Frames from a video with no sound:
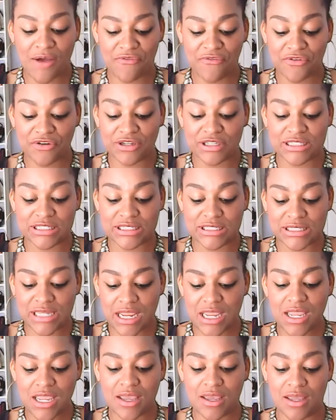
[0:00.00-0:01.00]
for the
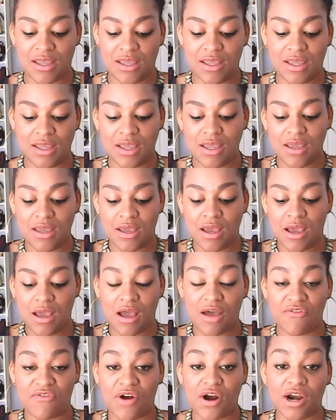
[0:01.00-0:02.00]
sake
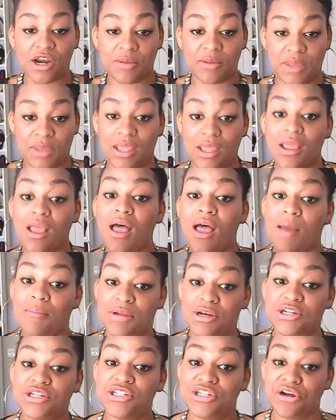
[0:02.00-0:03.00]
of argument, I'm
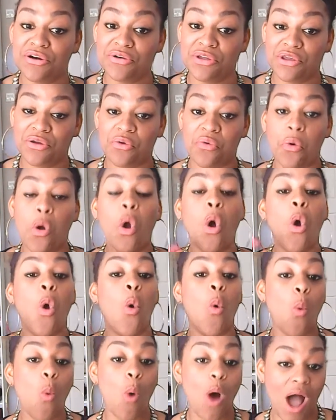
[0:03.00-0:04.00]
going to show you
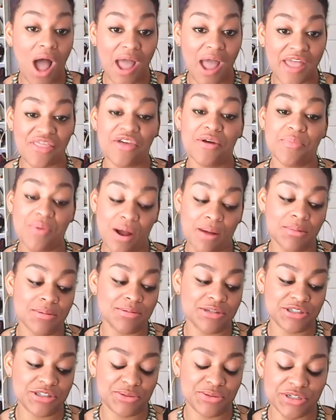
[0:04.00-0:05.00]
why they're
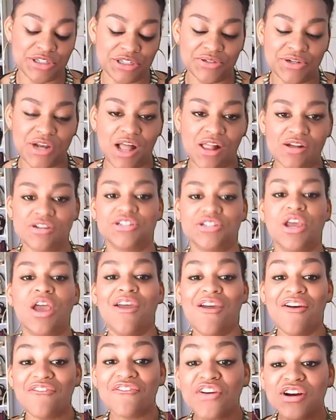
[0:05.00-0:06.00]
probably $22.
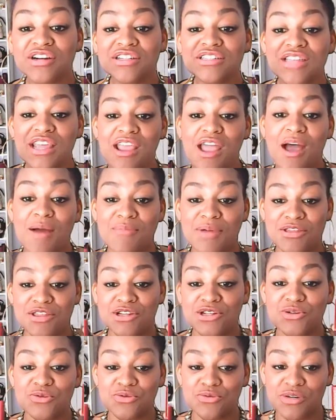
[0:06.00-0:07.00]
First, they come in
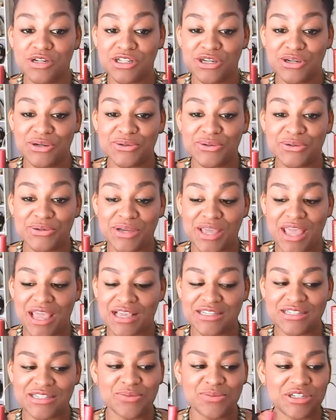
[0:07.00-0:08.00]
this really cool
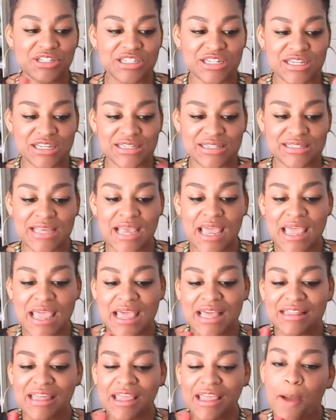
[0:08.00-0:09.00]
case, which is
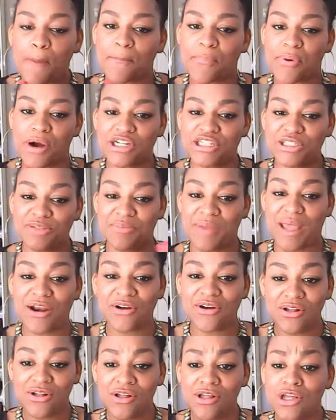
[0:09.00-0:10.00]
like a brushed
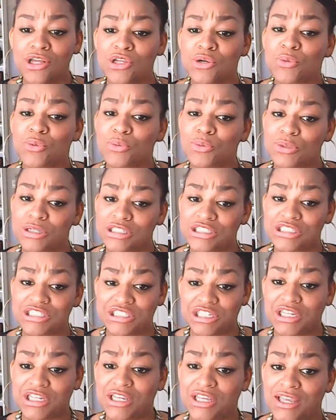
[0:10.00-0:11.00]
metal, really
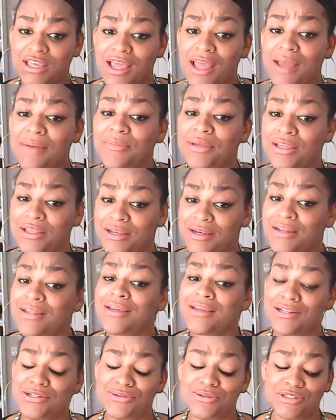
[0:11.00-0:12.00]
chic. I mean,
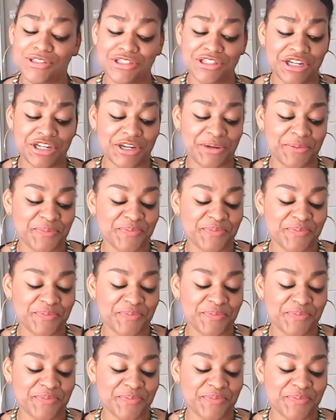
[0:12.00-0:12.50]
it's really chic.